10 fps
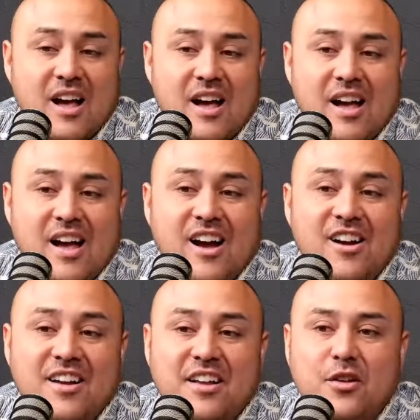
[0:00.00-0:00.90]
Like
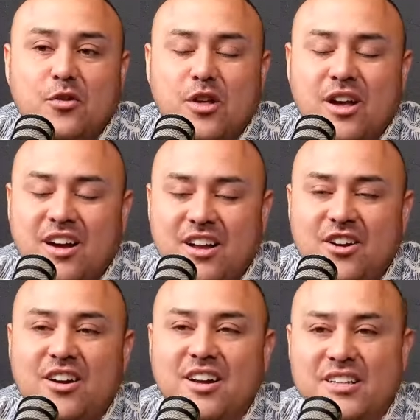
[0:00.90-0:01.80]

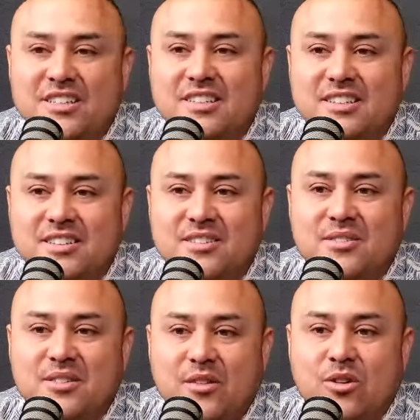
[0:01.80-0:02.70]
literally real